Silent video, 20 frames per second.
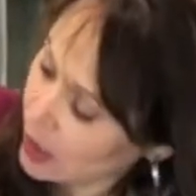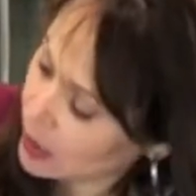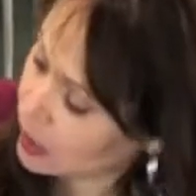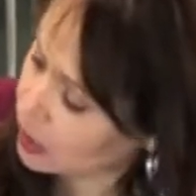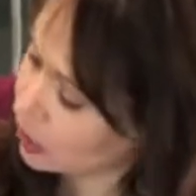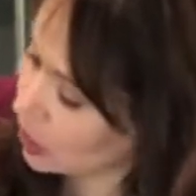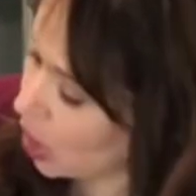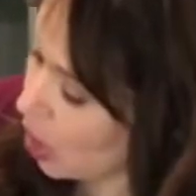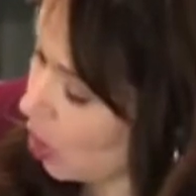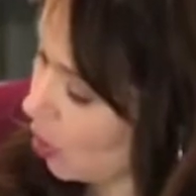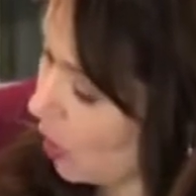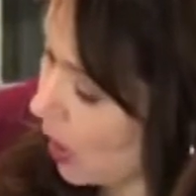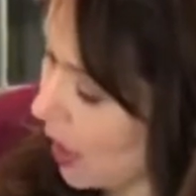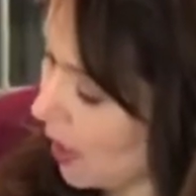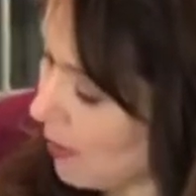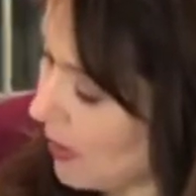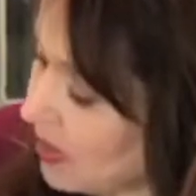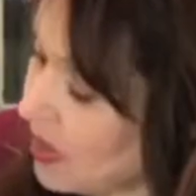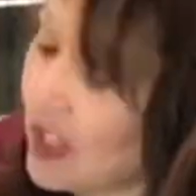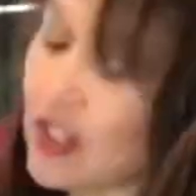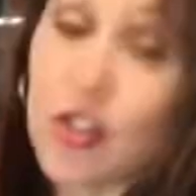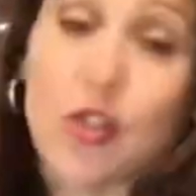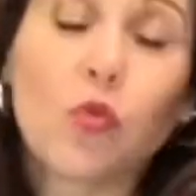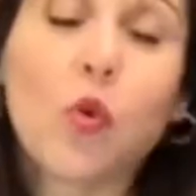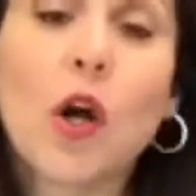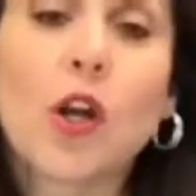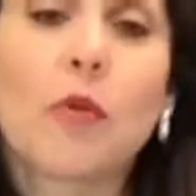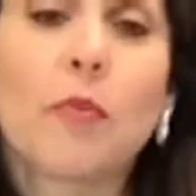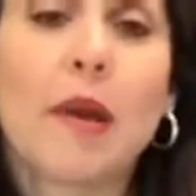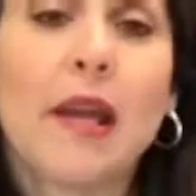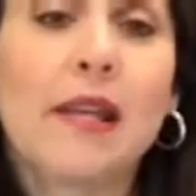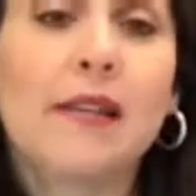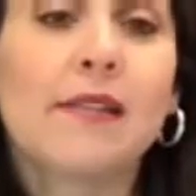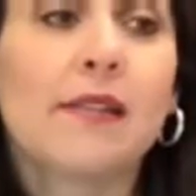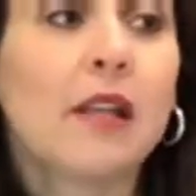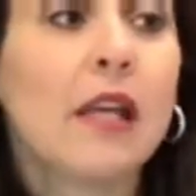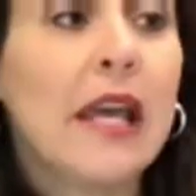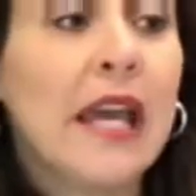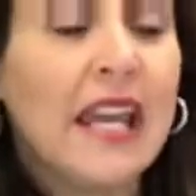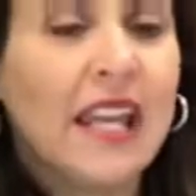So this is water-based.